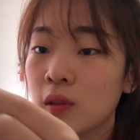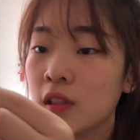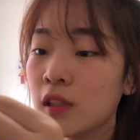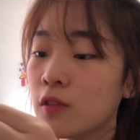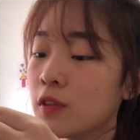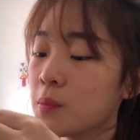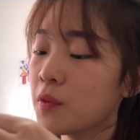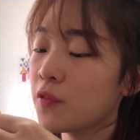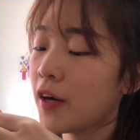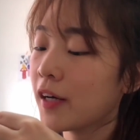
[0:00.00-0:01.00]
the needle first
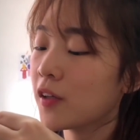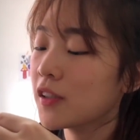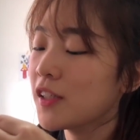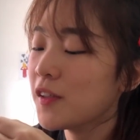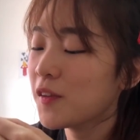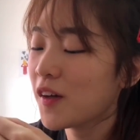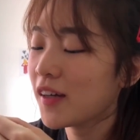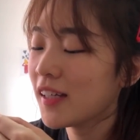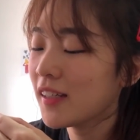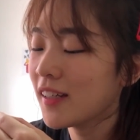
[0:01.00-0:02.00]
before I continue
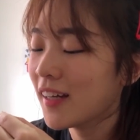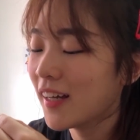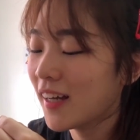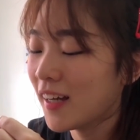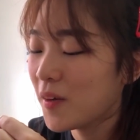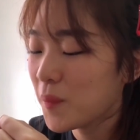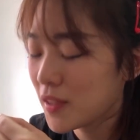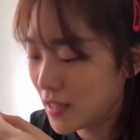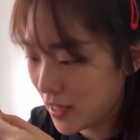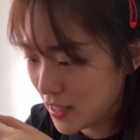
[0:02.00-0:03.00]
talking
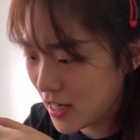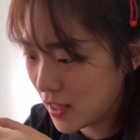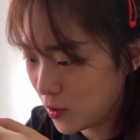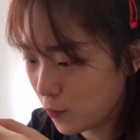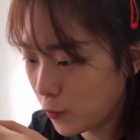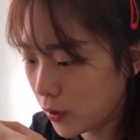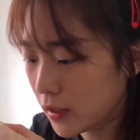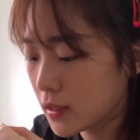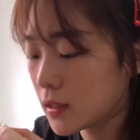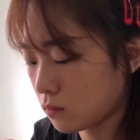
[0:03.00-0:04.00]
because I need to
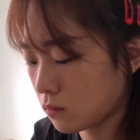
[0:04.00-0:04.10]
focus.